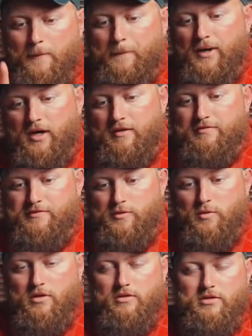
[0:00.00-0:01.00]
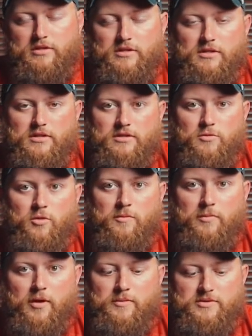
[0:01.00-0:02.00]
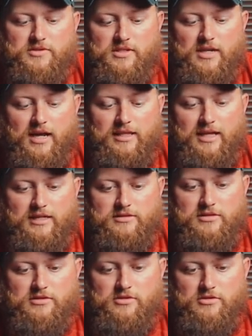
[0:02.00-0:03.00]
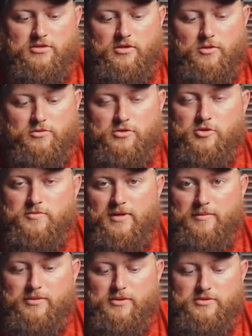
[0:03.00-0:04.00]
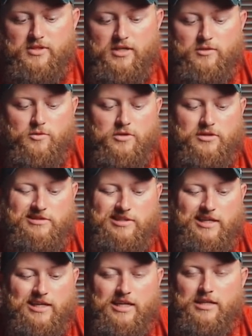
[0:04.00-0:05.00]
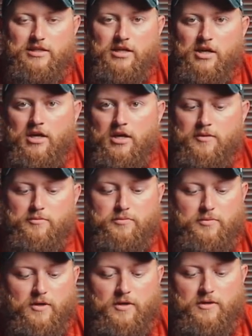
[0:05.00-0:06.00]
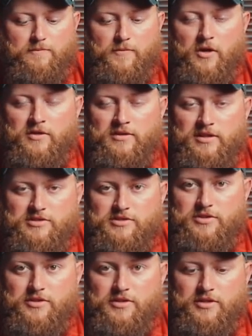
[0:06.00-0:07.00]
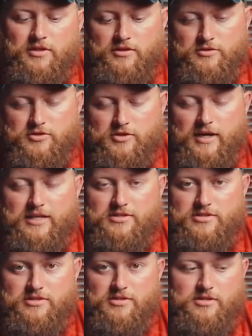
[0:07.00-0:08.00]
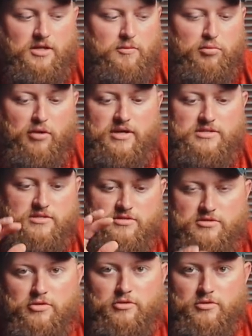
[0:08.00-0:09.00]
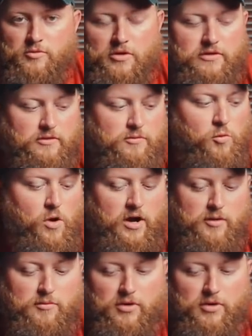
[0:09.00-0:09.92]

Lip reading: but for what purpose that I like to use my boots, I don't want to take any unnecessary scratches and abrasions to them with a wire